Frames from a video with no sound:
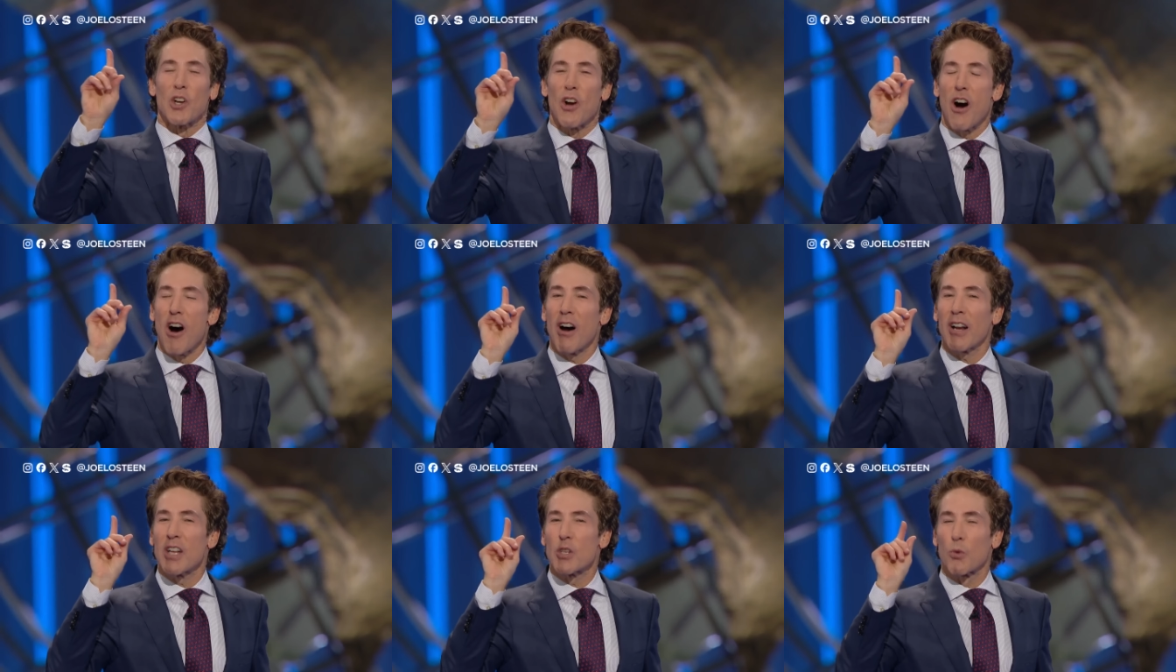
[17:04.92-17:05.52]

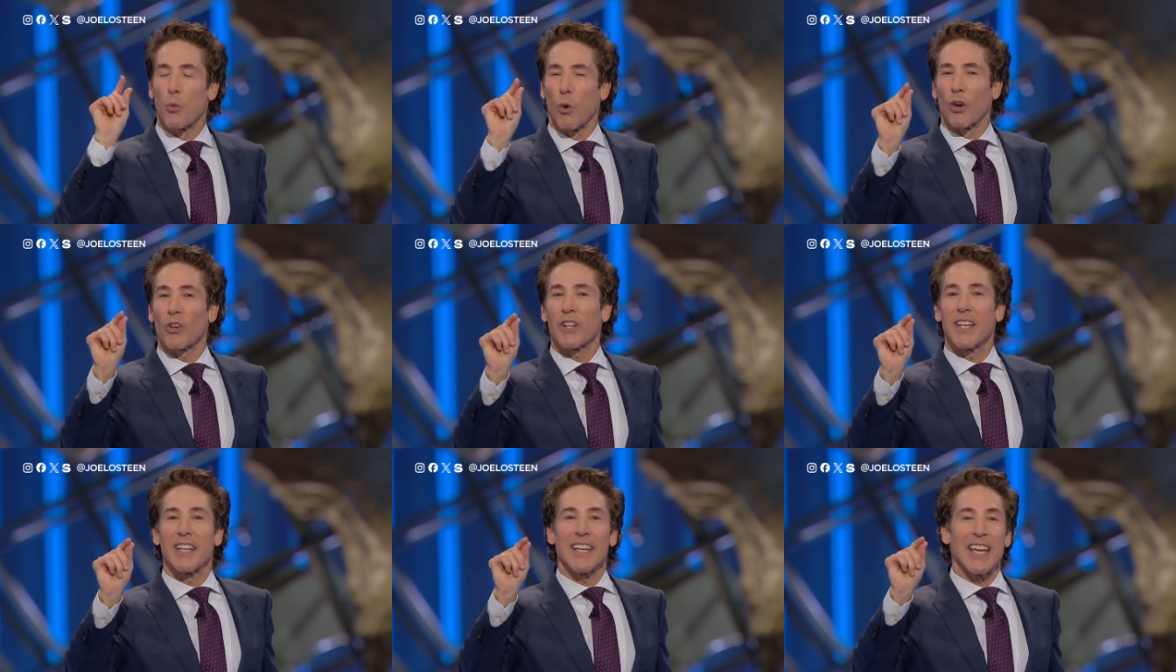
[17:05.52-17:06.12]
God is
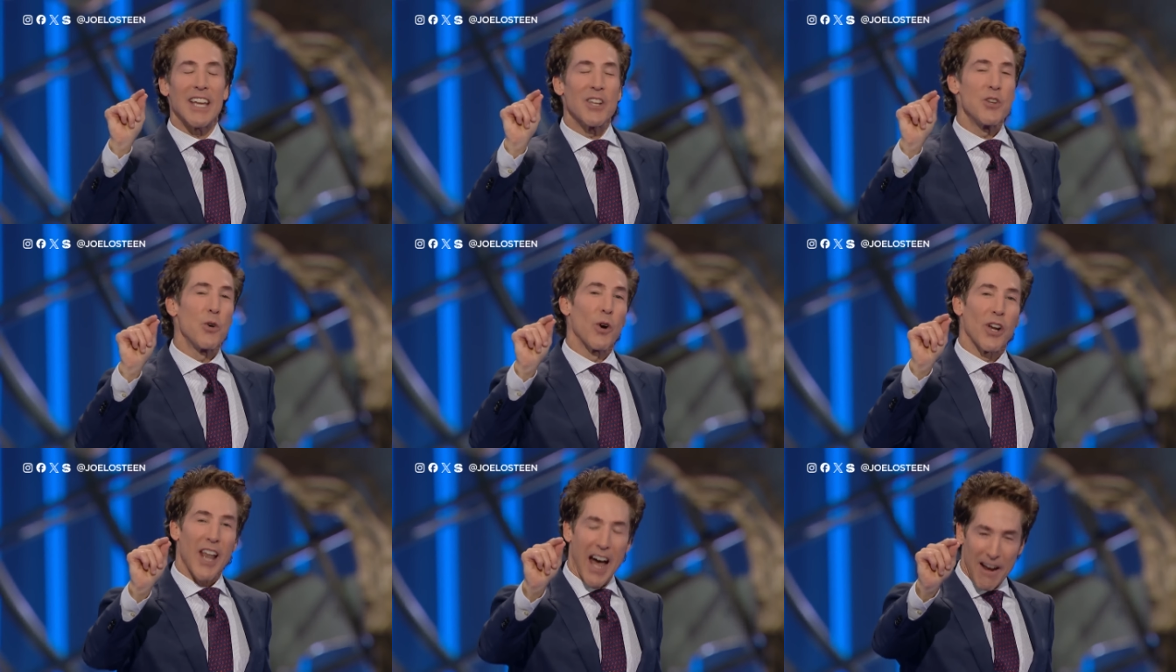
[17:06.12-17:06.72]
working in
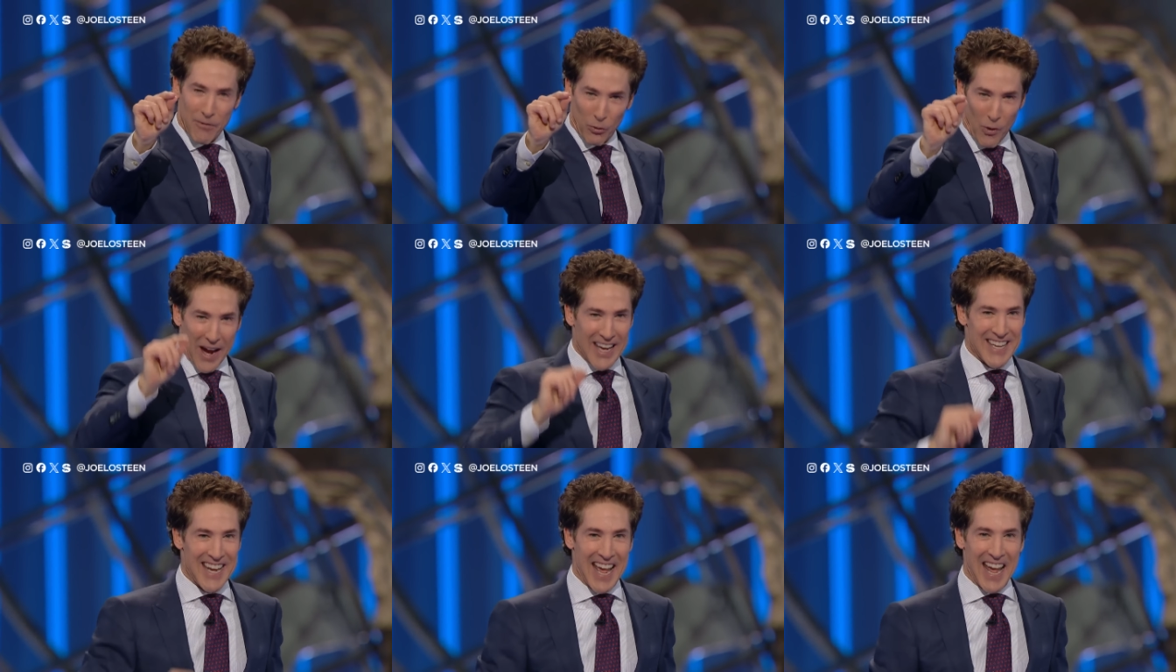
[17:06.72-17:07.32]
your life
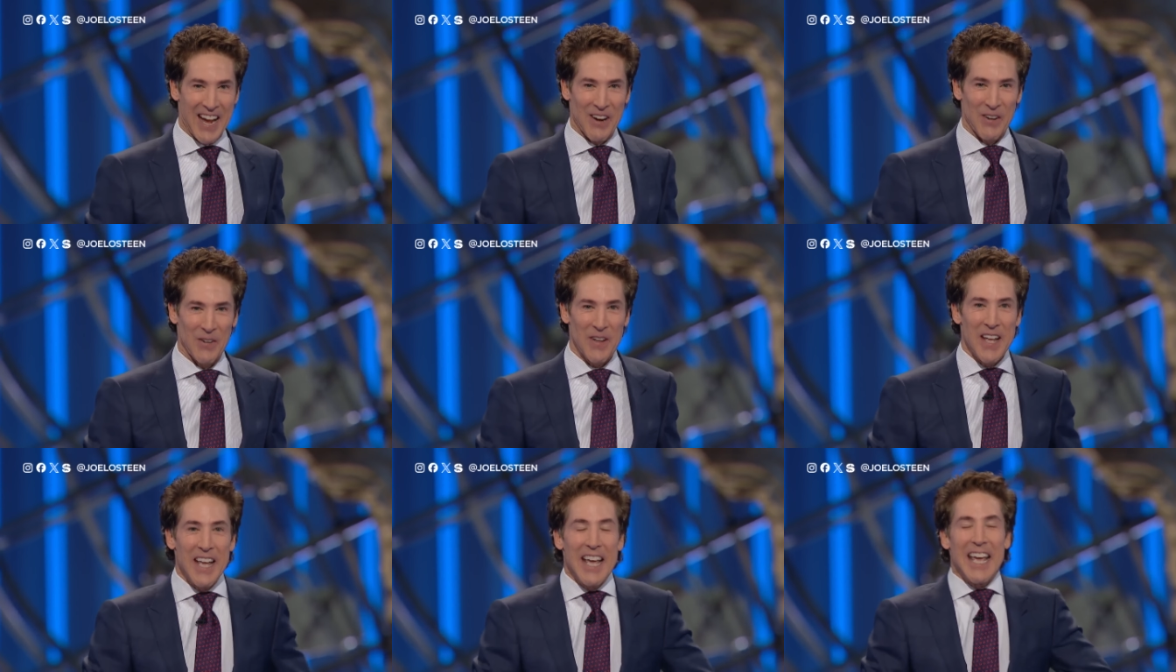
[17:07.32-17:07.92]
right now.
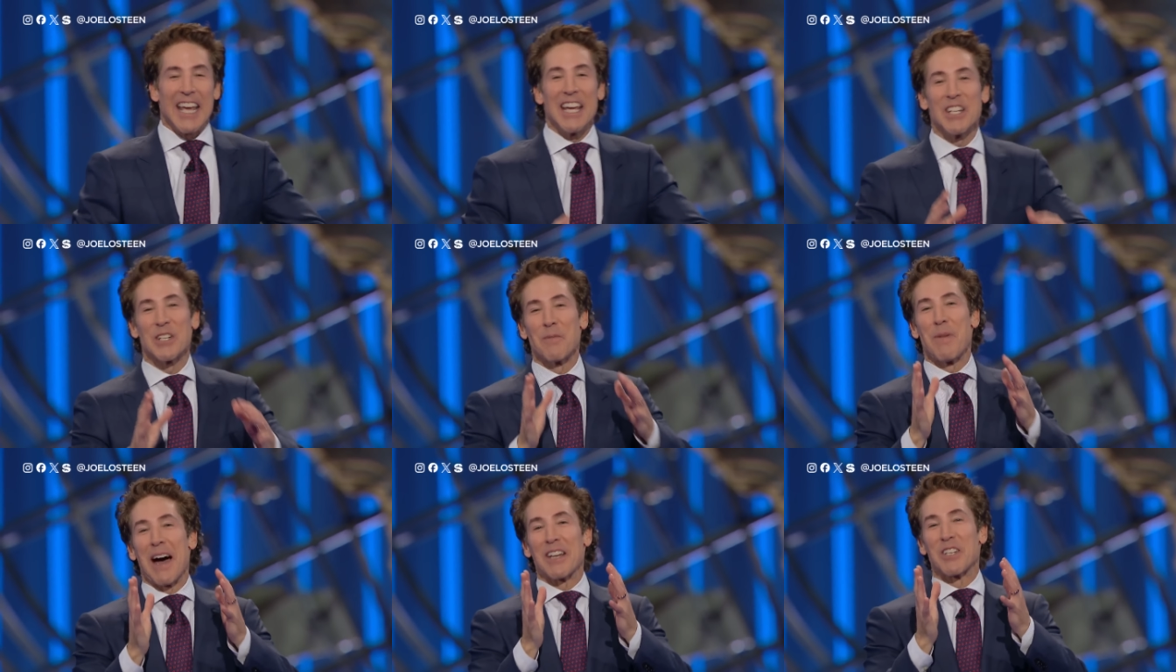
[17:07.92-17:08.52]
He's
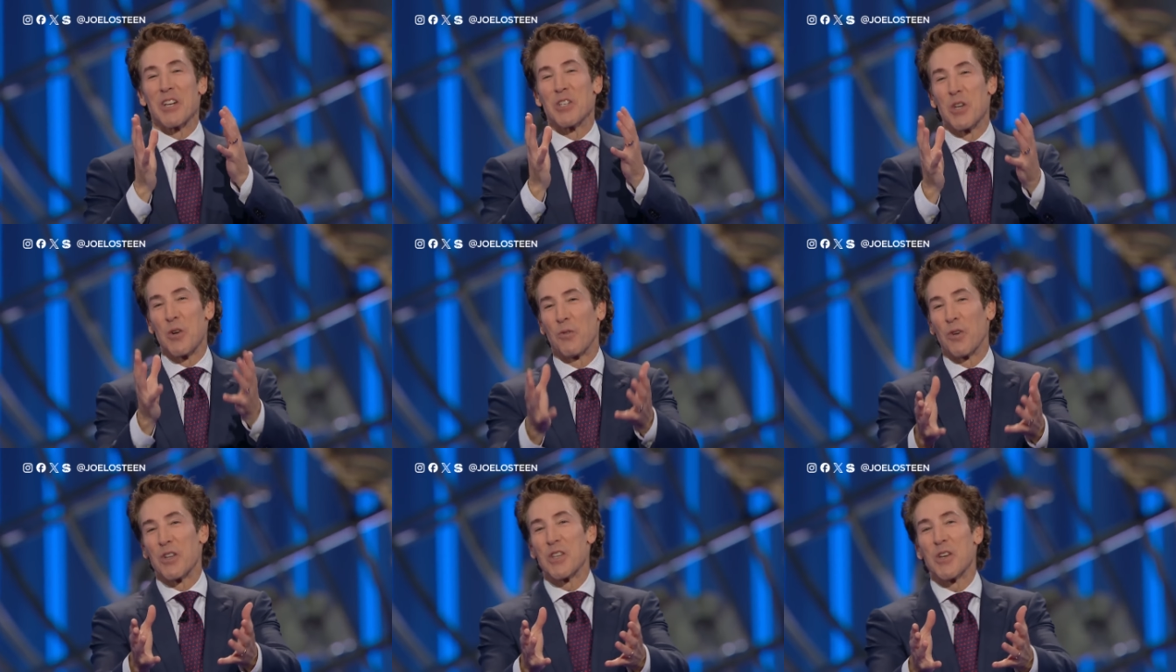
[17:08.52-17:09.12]
about to
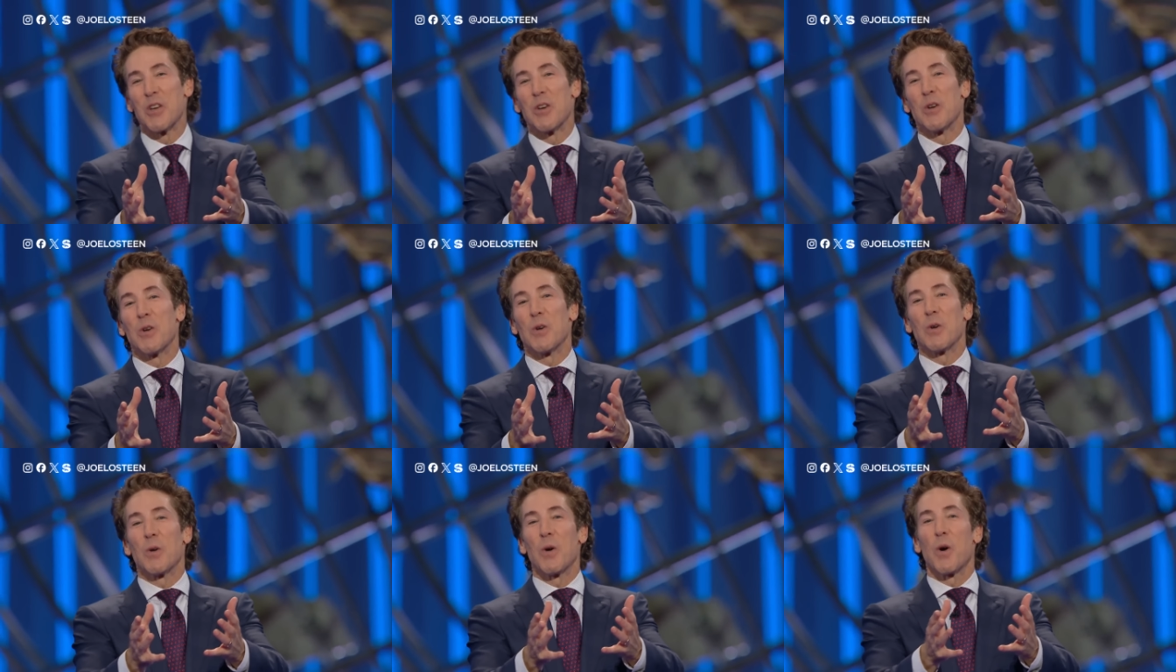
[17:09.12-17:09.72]
do for
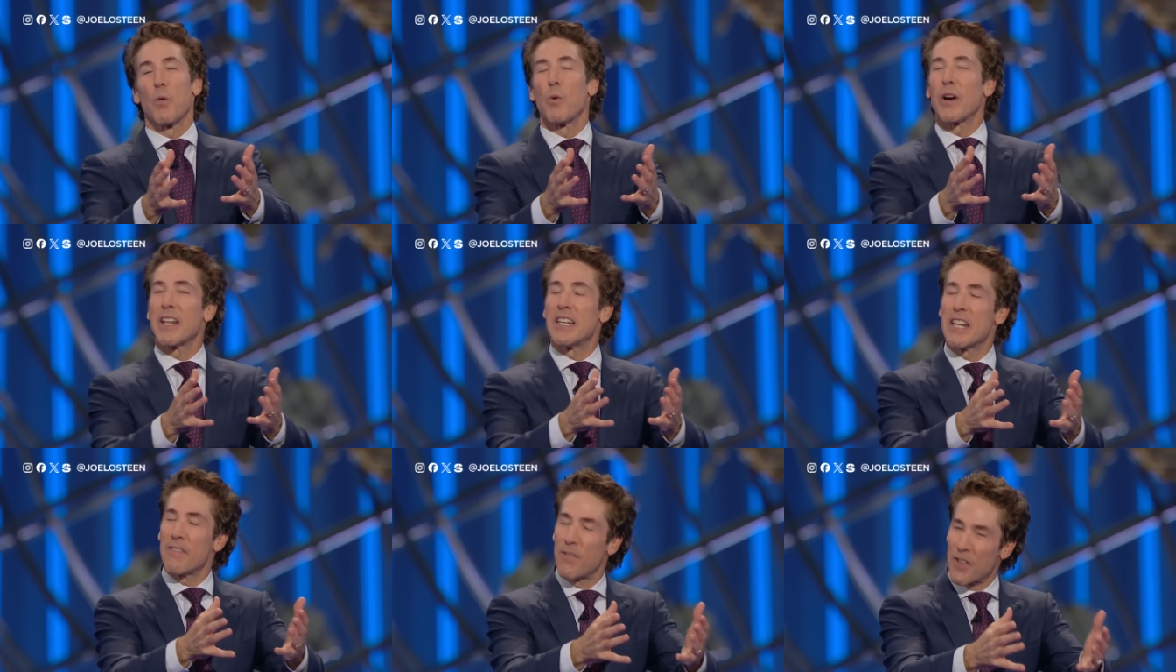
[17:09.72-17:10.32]
you what
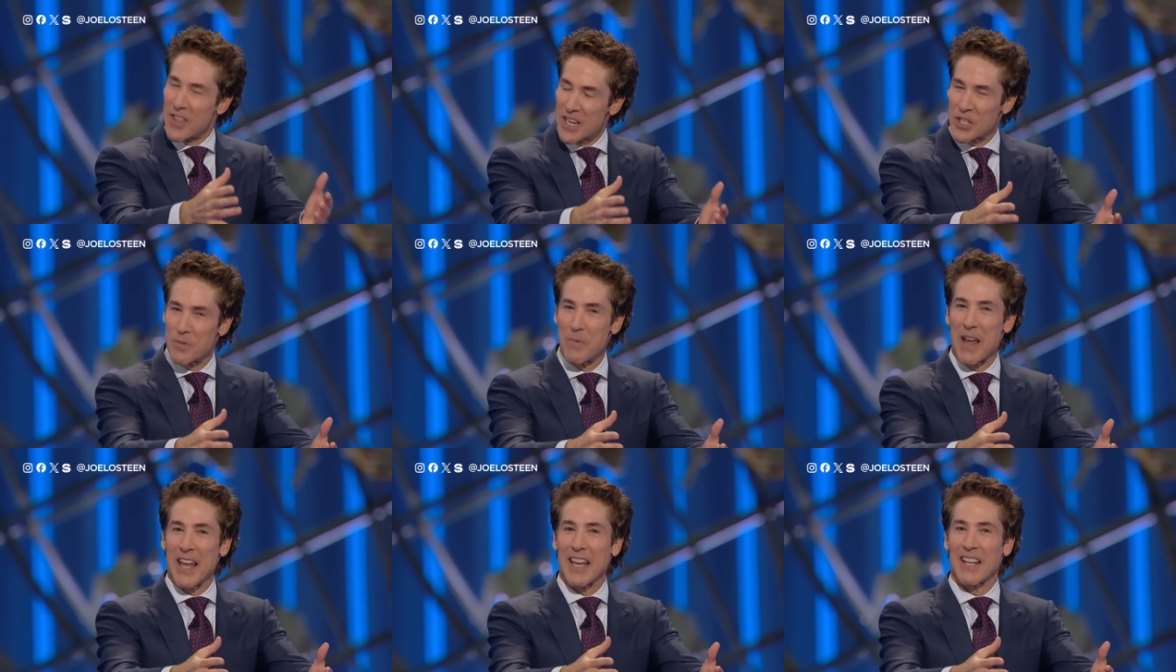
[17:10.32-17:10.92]
he did for
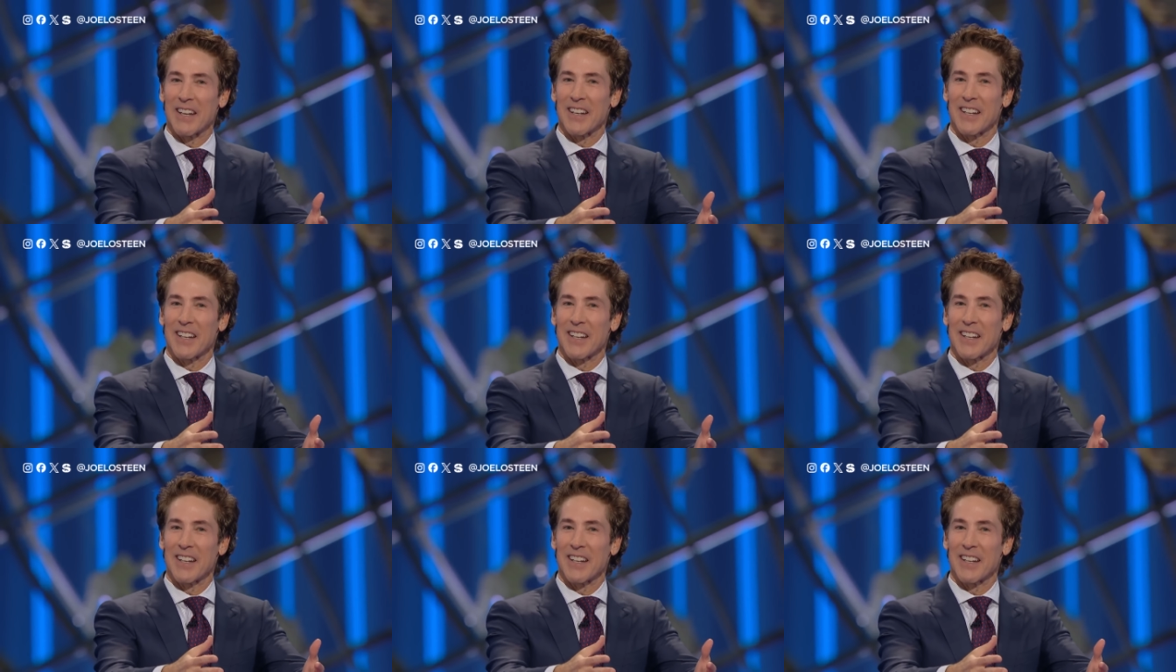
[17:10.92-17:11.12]
this man.